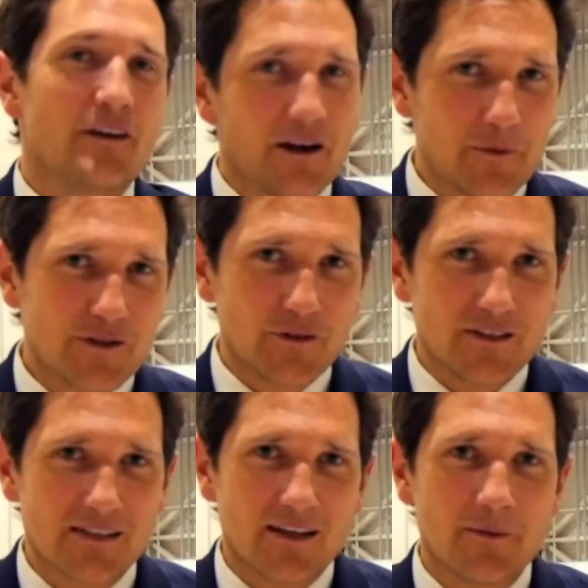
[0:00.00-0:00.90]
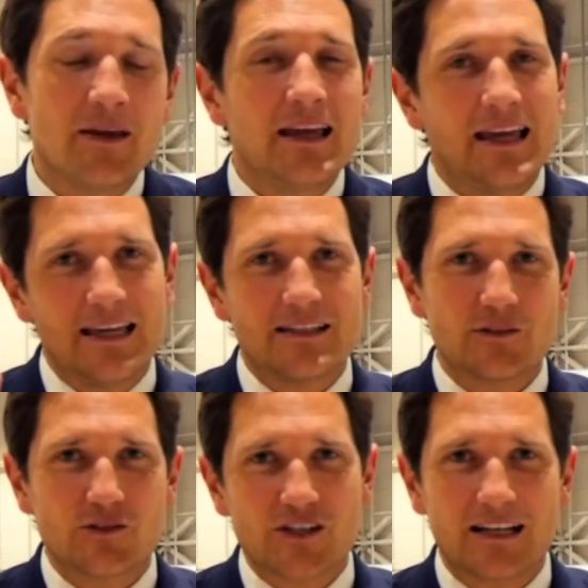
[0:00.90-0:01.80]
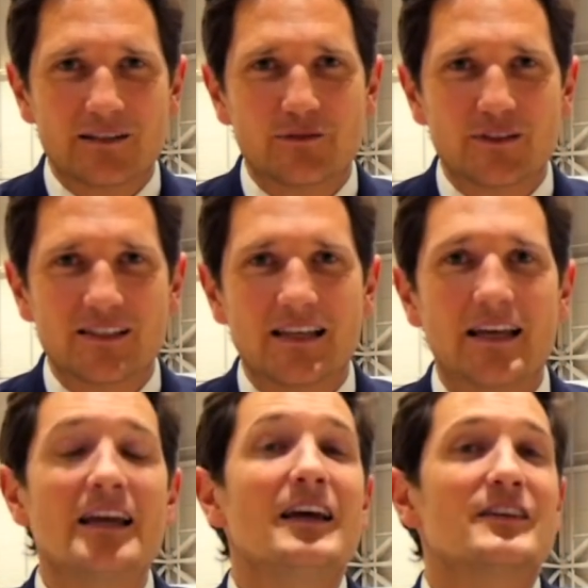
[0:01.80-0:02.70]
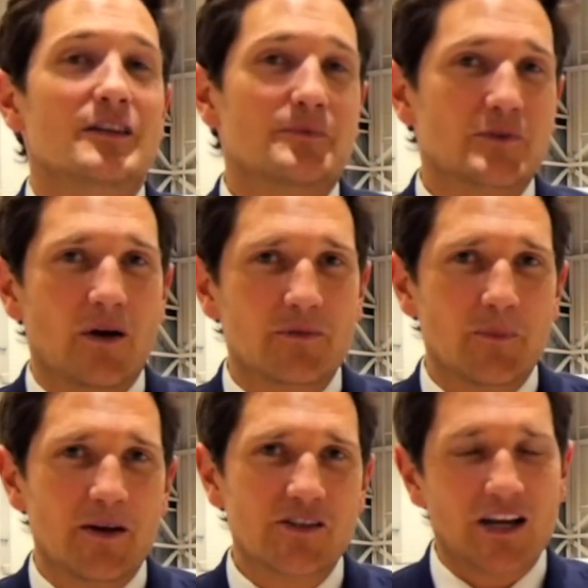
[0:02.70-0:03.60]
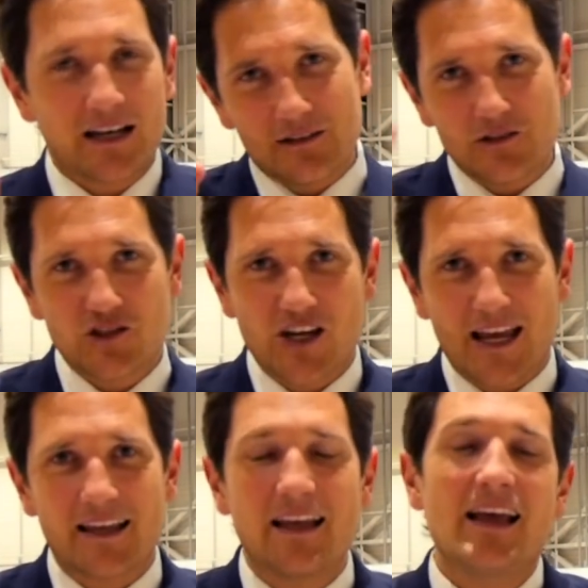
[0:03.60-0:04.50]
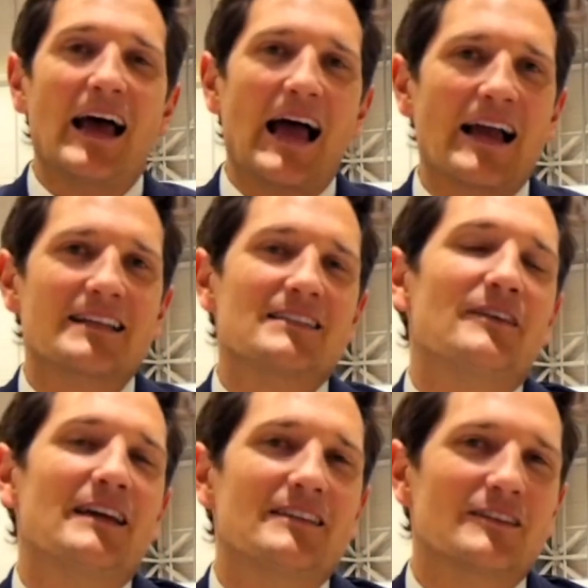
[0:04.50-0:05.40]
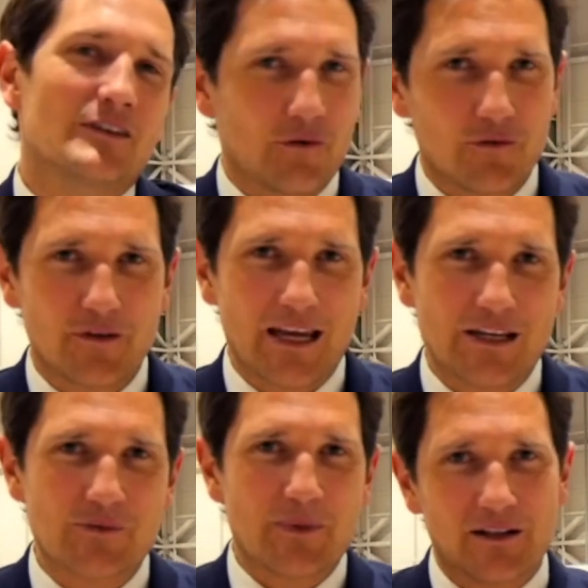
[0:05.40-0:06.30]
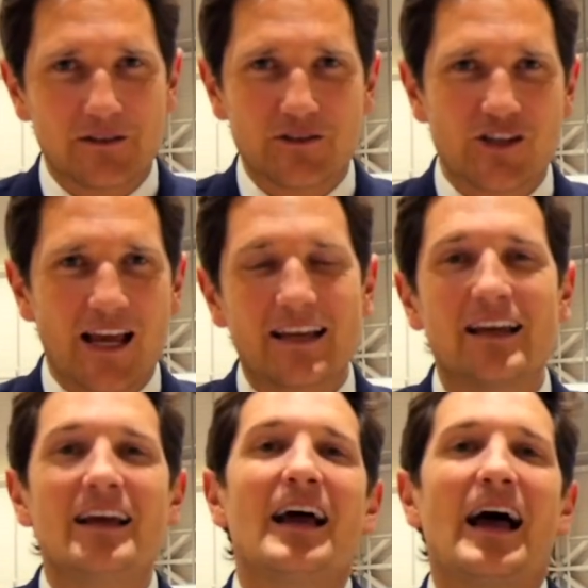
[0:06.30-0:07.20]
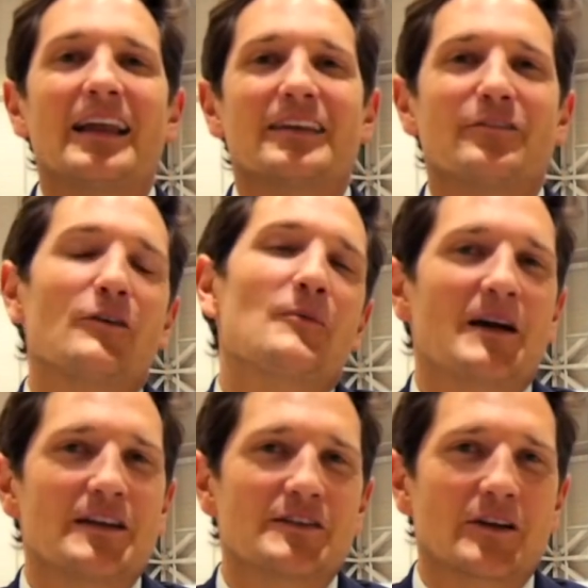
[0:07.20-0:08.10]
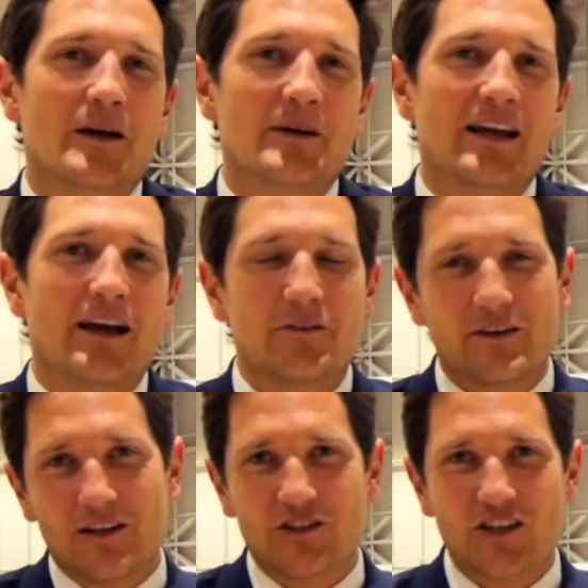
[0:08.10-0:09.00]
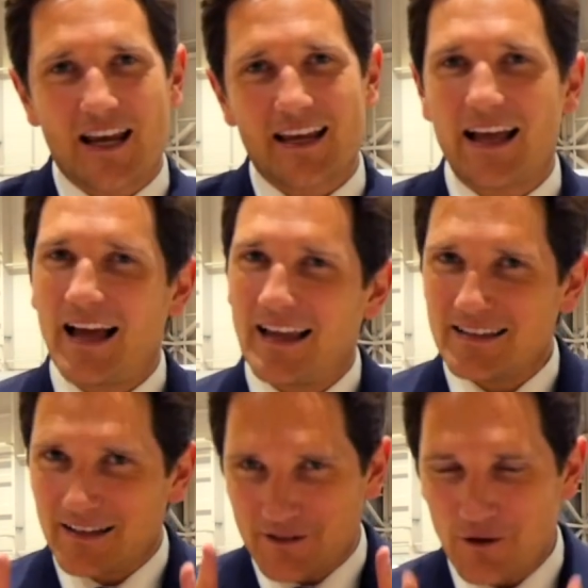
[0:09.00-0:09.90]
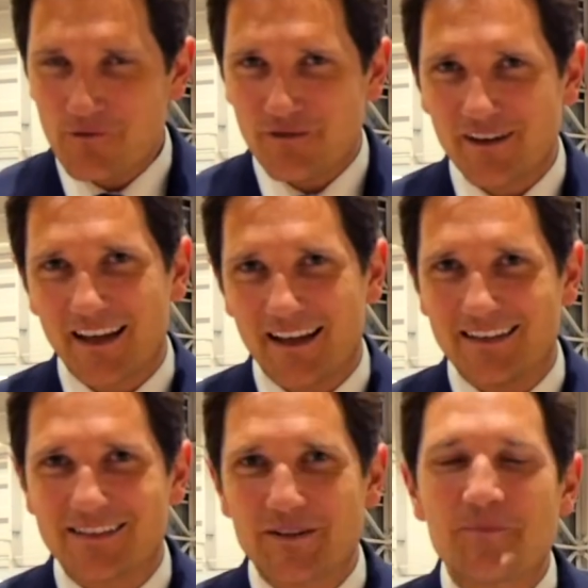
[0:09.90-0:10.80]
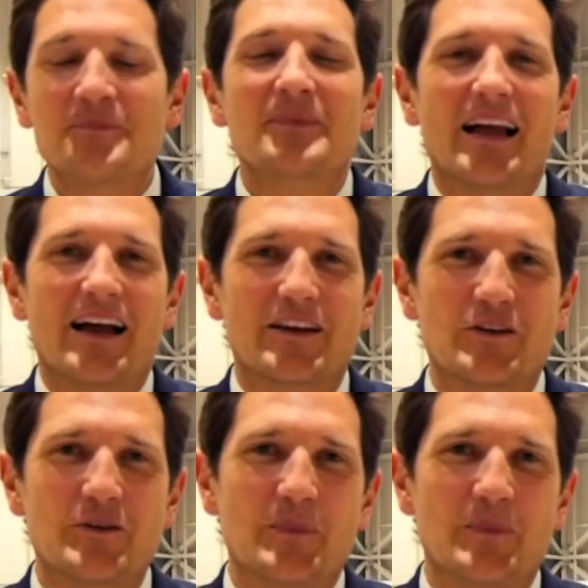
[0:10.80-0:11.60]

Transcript: very much for your time. Here's your checklist for today. Subscribe to my channel, check. Activate the notification bell, check. And follow my Instagram account, check. And don't forget, a good